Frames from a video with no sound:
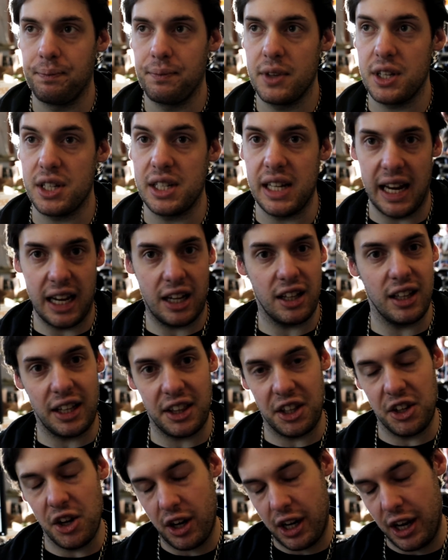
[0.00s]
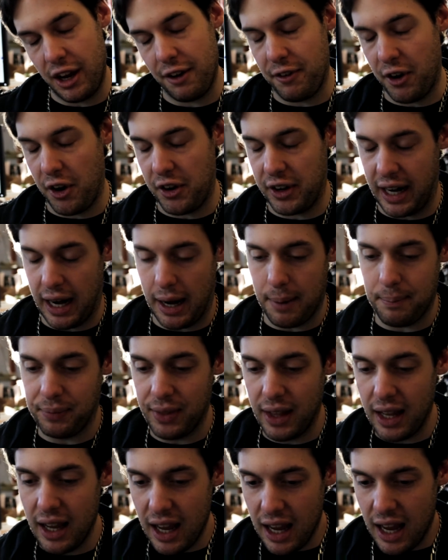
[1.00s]
Snake, like the Nokia phone game,
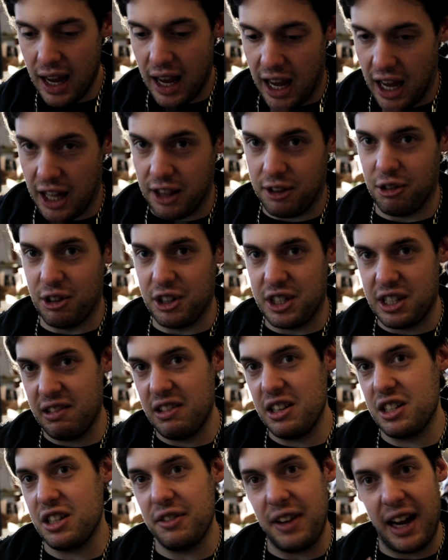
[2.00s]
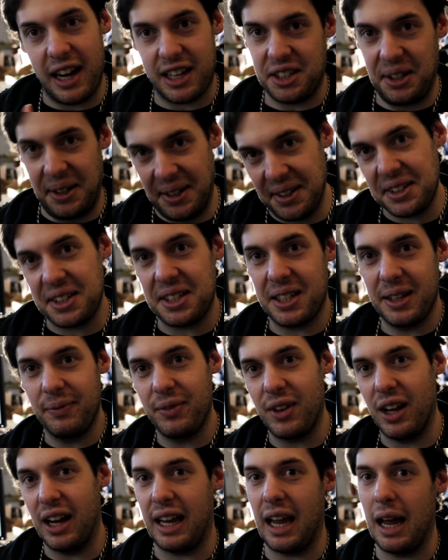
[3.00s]
and through a series of accidents
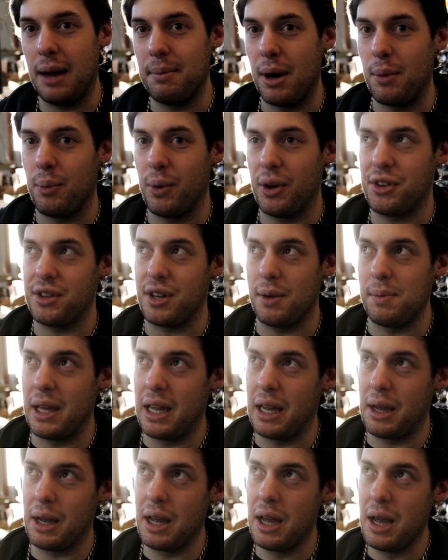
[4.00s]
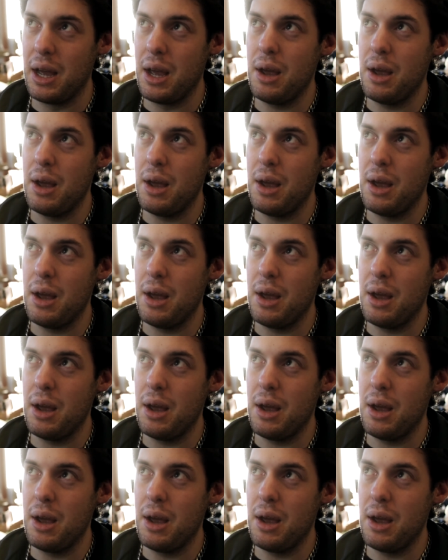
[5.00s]
I came up with something